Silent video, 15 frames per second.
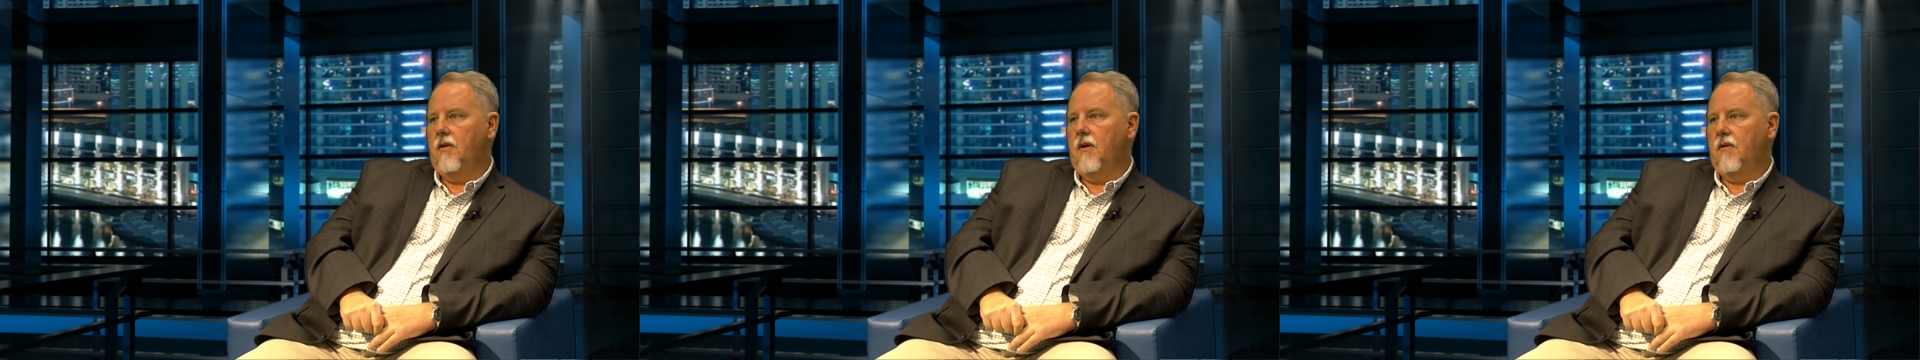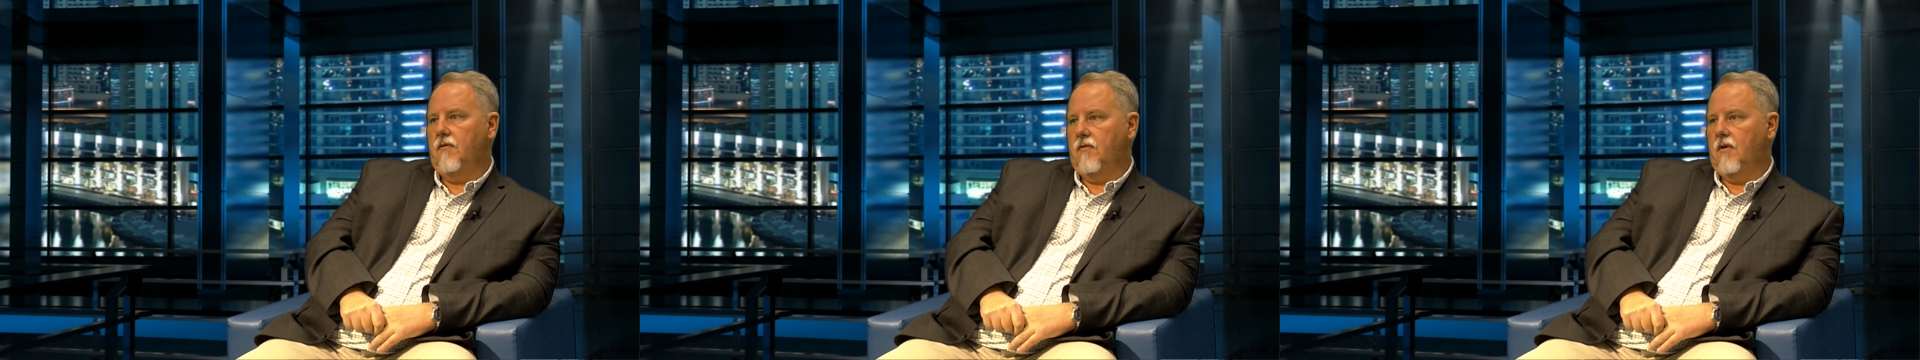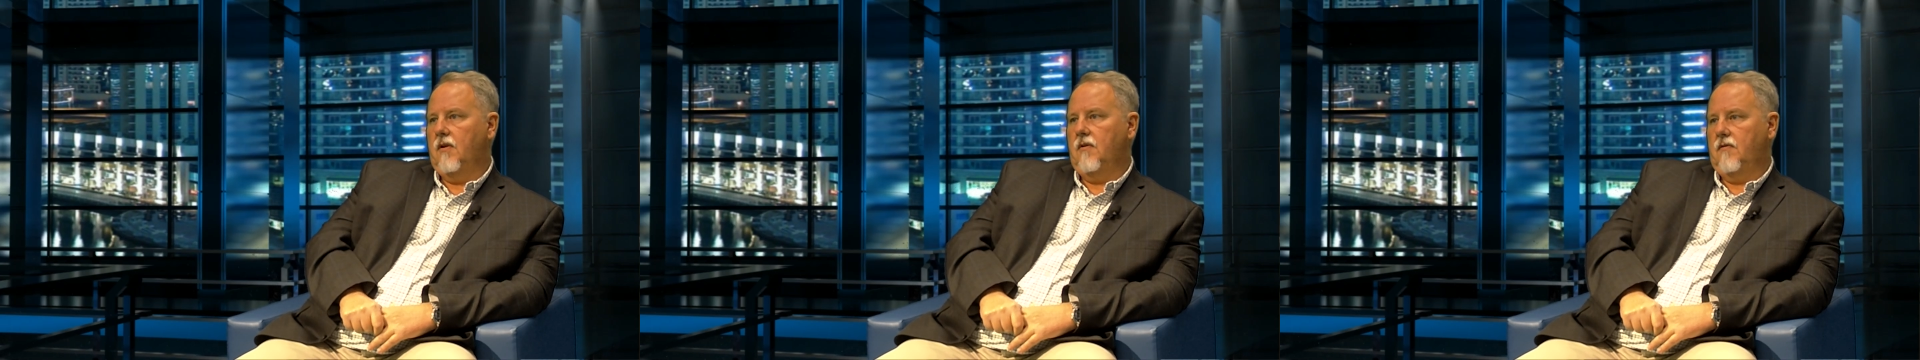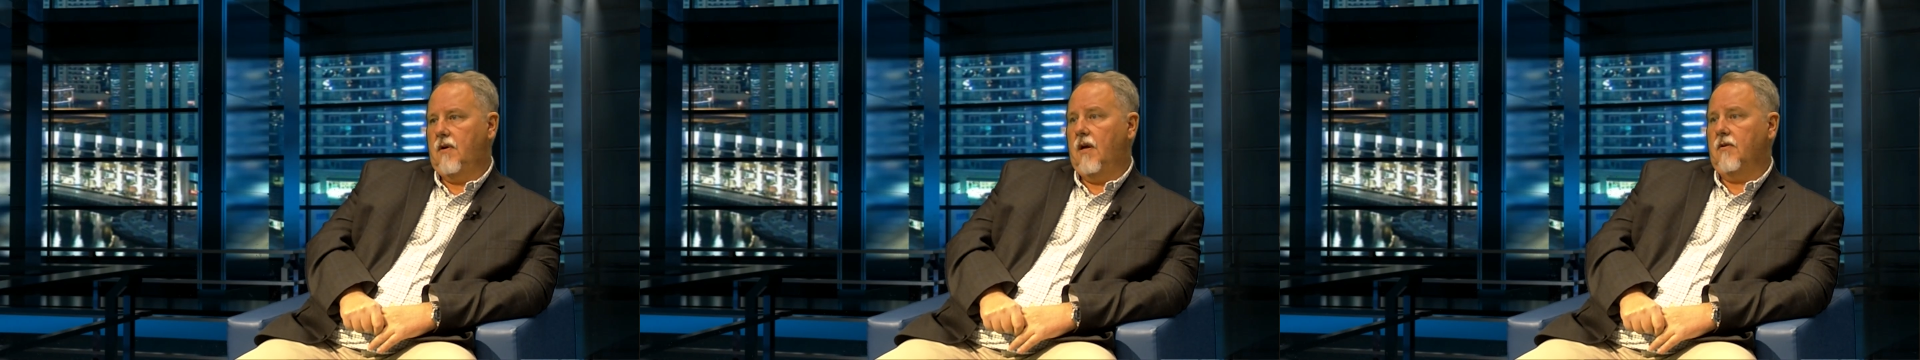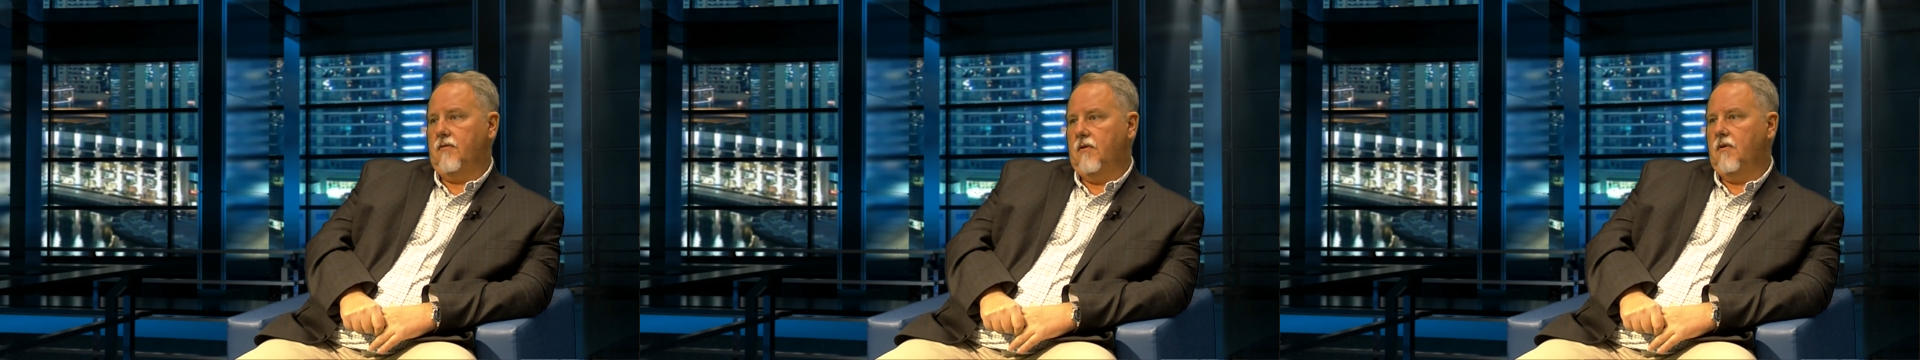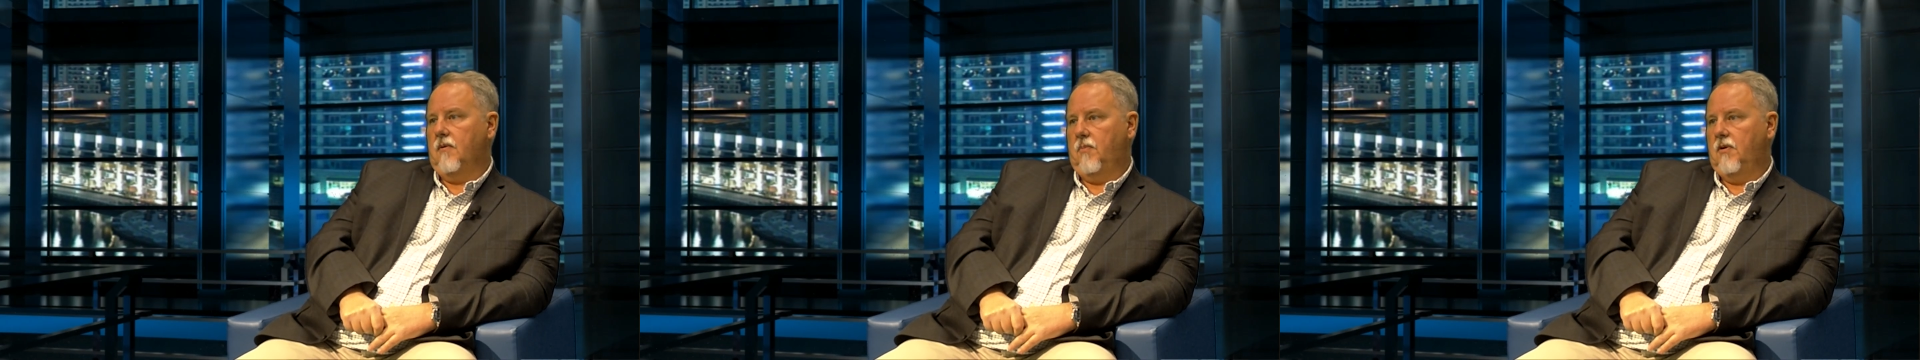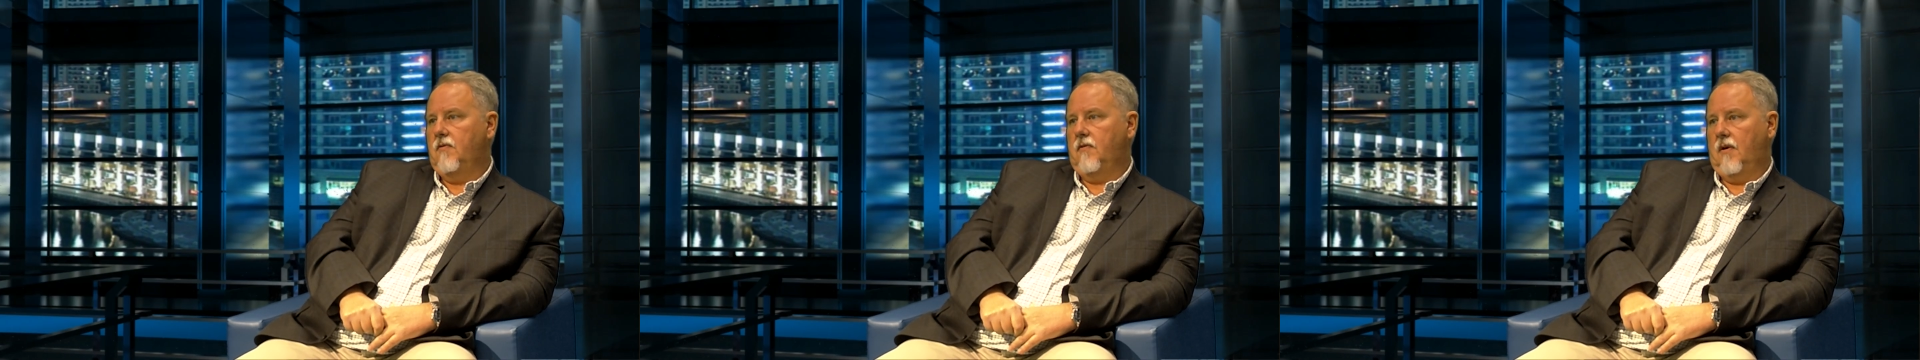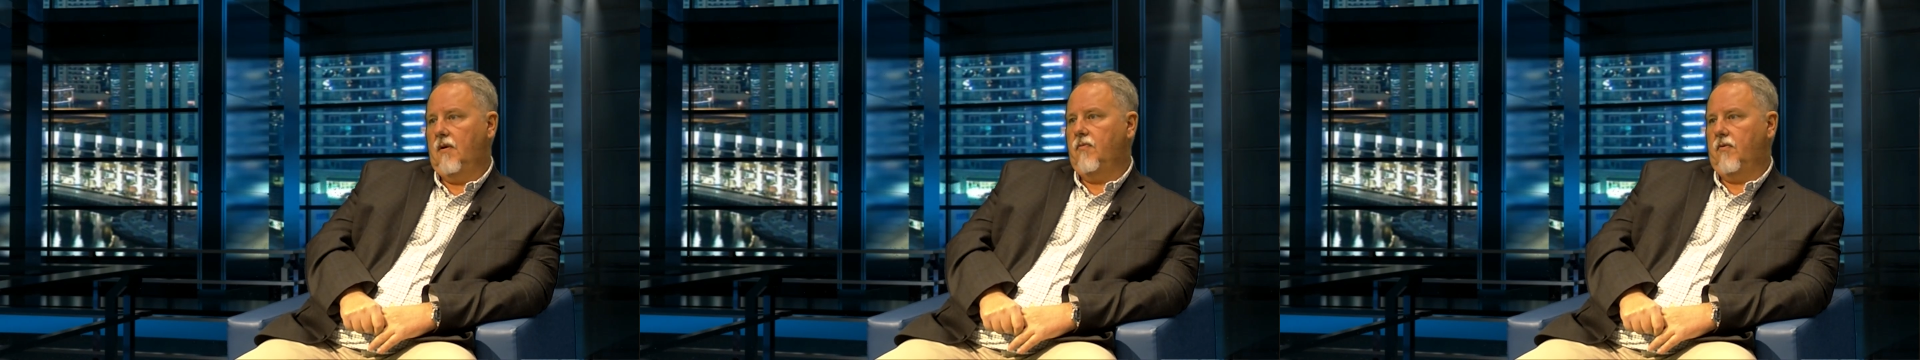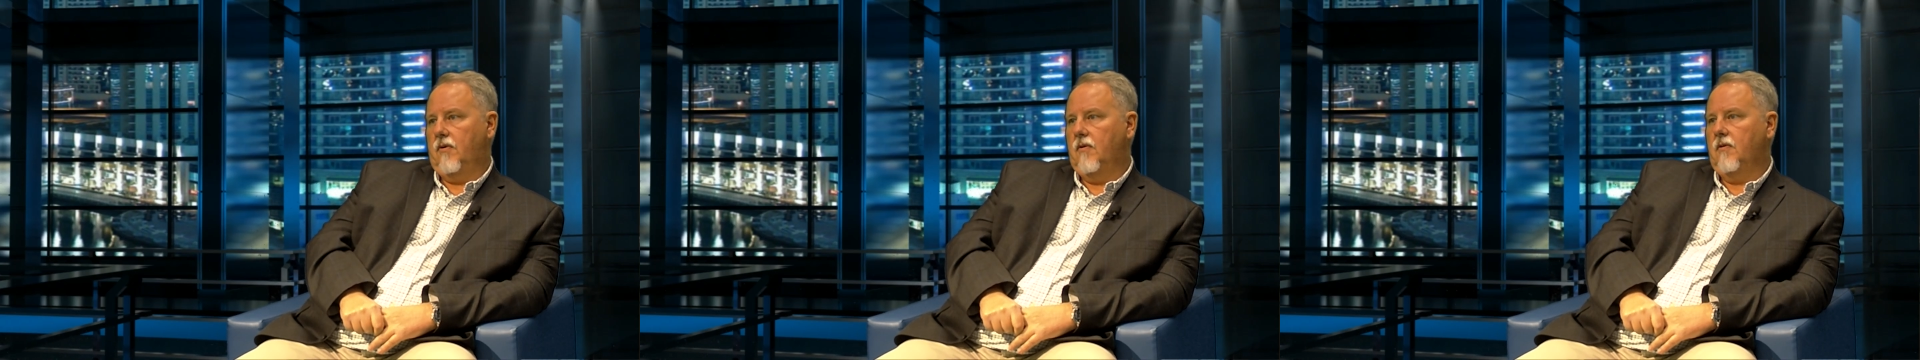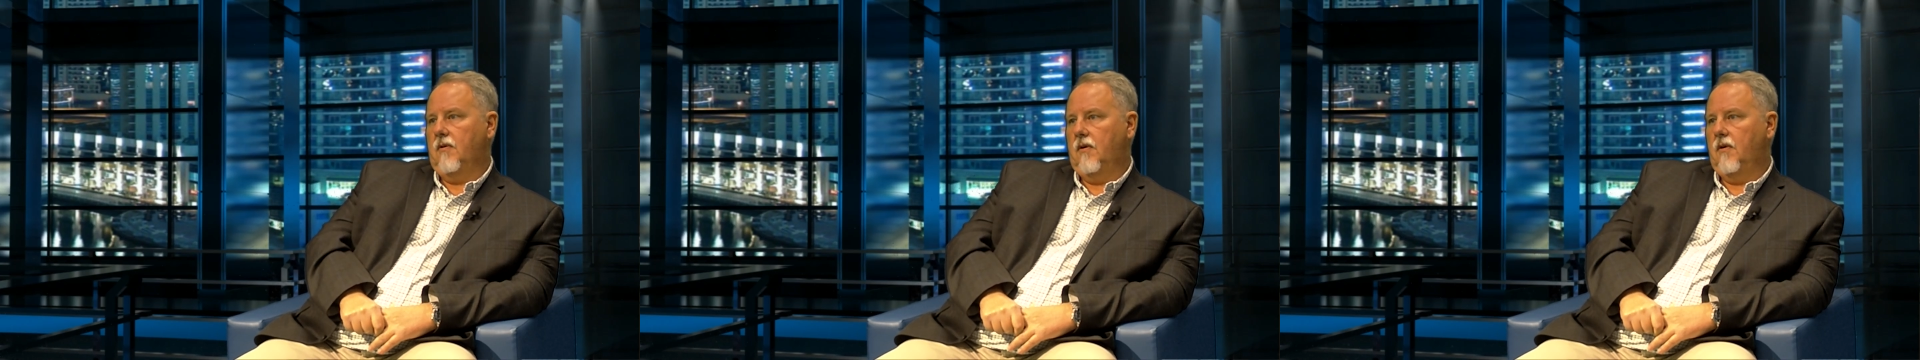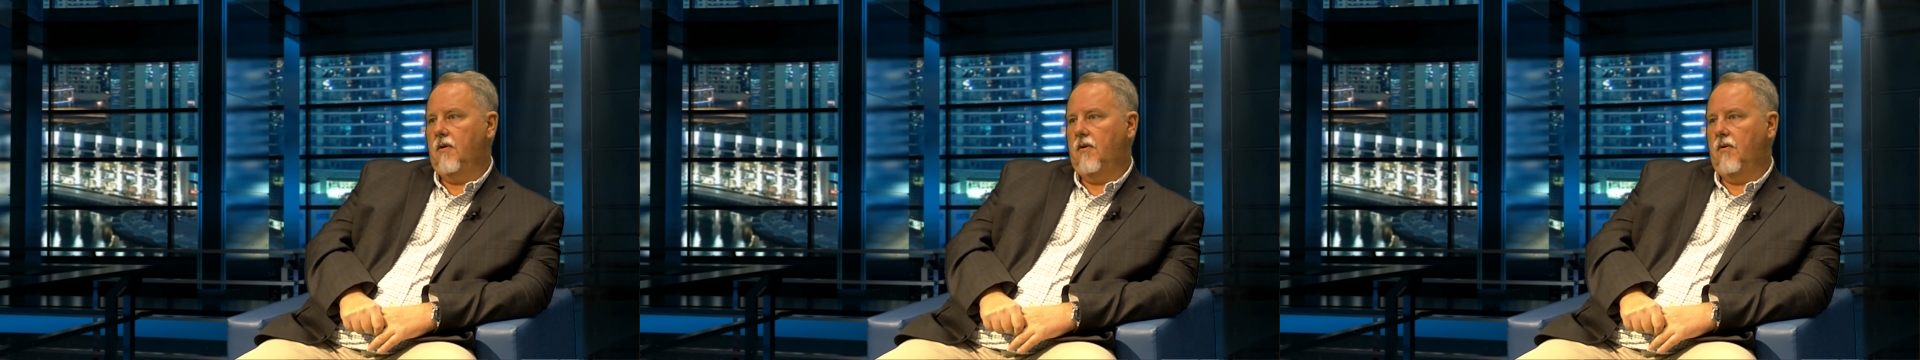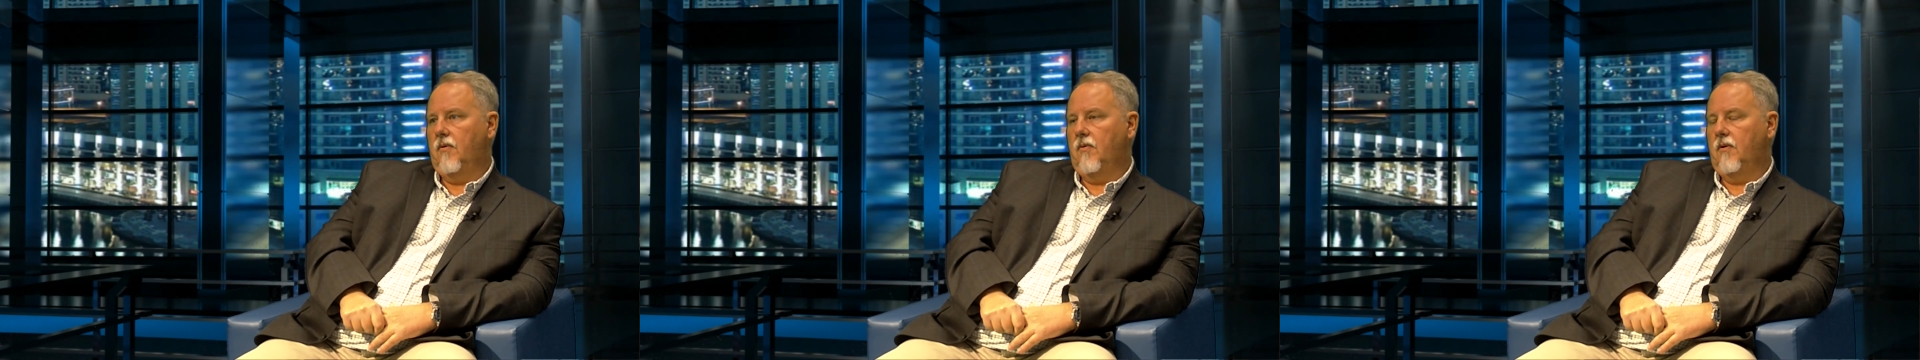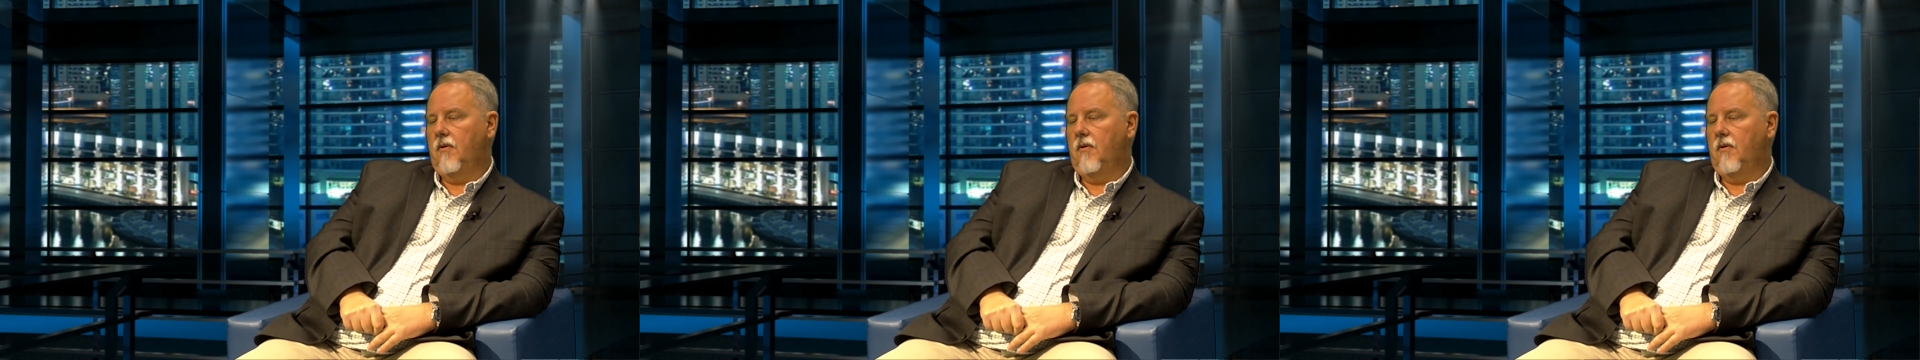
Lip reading: that site is actually going to be safer. And